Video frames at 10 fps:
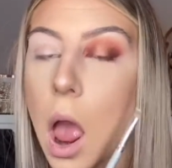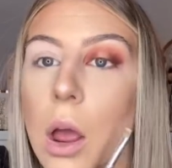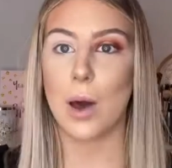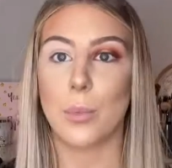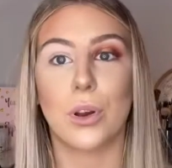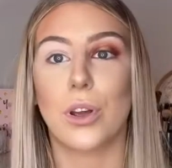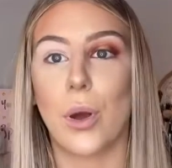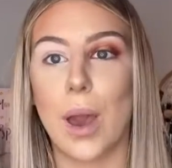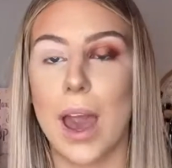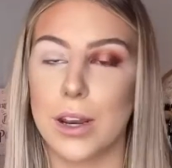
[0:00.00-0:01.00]
I'm going to go
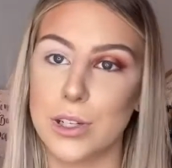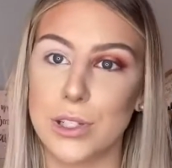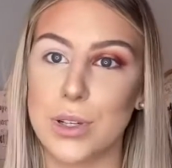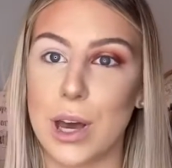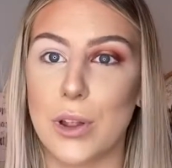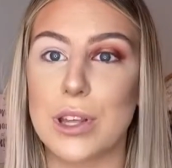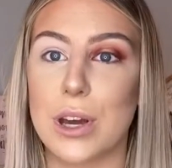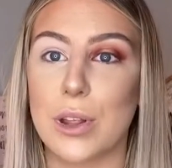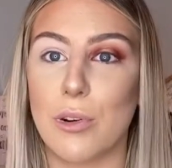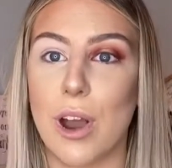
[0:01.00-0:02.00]
ahead and do that on the
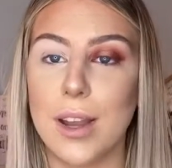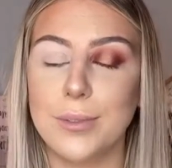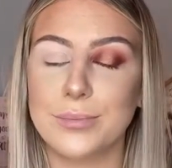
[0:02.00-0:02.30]
other eye.